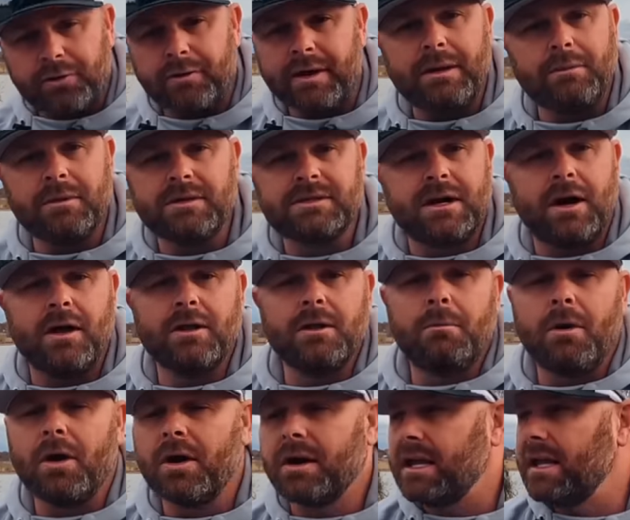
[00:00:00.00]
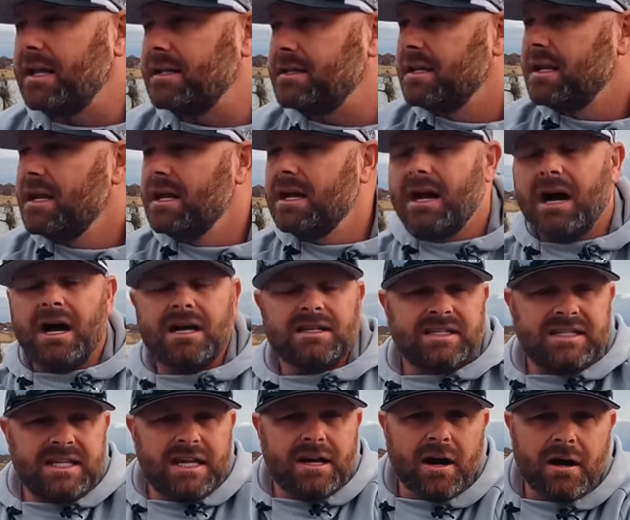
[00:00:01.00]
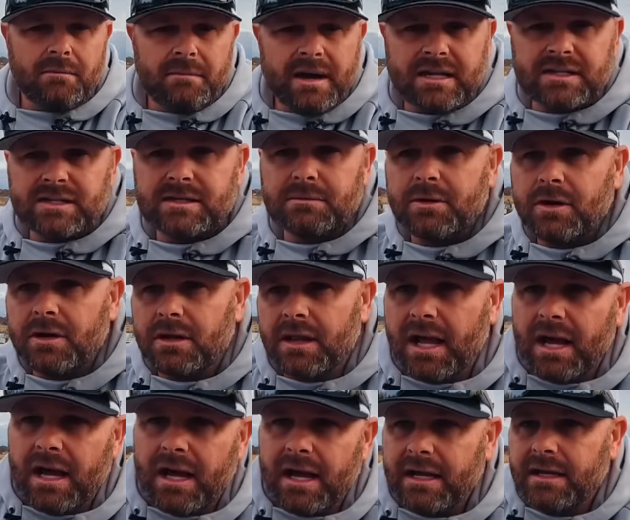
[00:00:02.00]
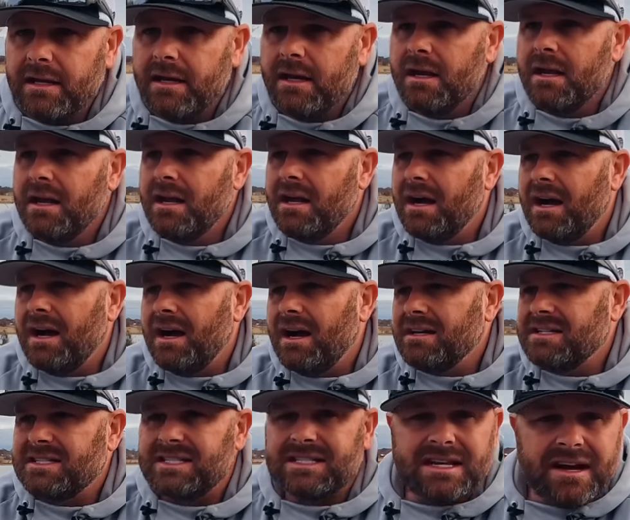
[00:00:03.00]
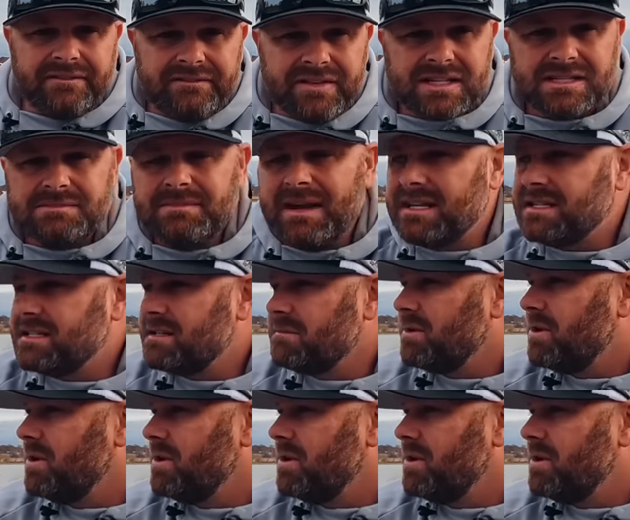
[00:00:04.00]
great ones on the market. Seaguar makes some good line. Suffix makes some